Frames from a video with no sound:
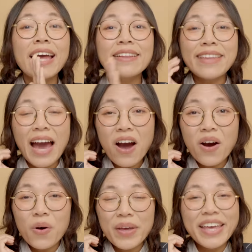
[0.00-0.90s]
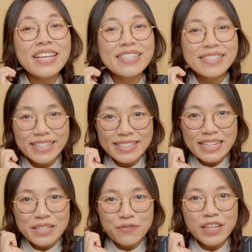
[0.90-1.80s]
And now we can
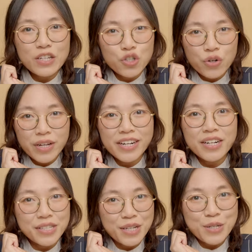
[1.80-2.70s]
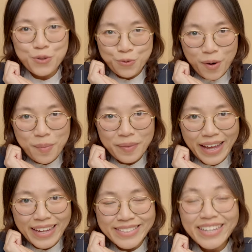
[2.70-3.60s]
successfully trigger the strobe
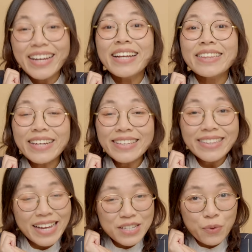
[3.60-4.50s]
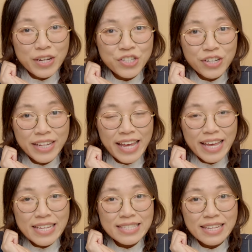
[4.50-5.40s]
light. The next question
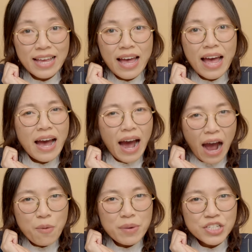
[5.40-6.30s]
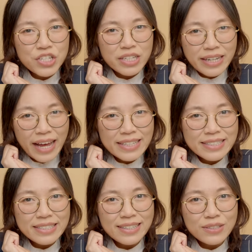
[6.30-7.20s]
is, how much
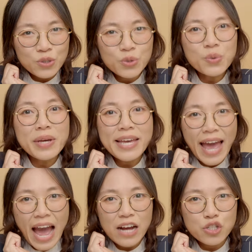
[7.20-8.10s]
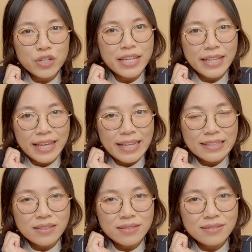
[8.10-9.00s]
light do we actually
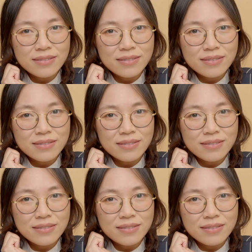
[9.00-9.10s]
need?